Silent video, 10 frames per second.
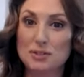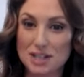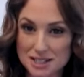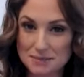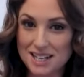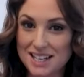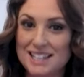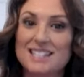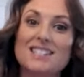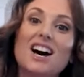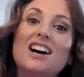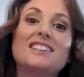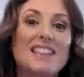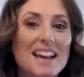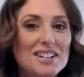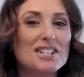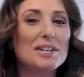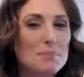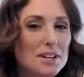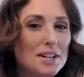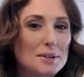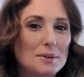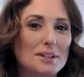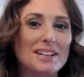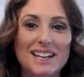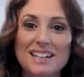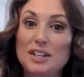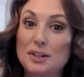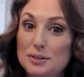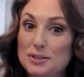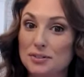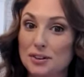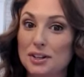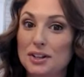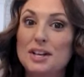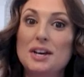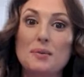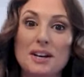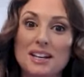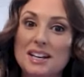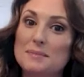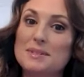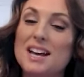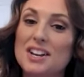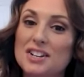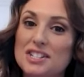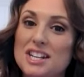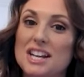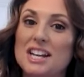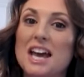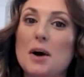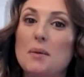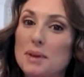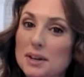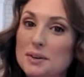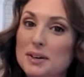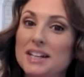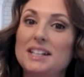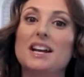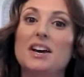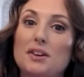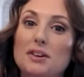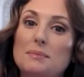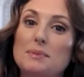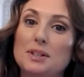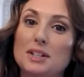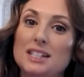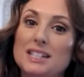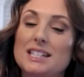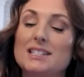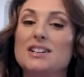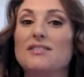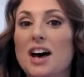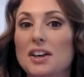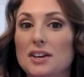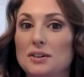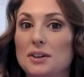Trust me, this law is actually pretty cool and useful when it comes to understanding how Bitcoin and other cryptocurrencies are valued.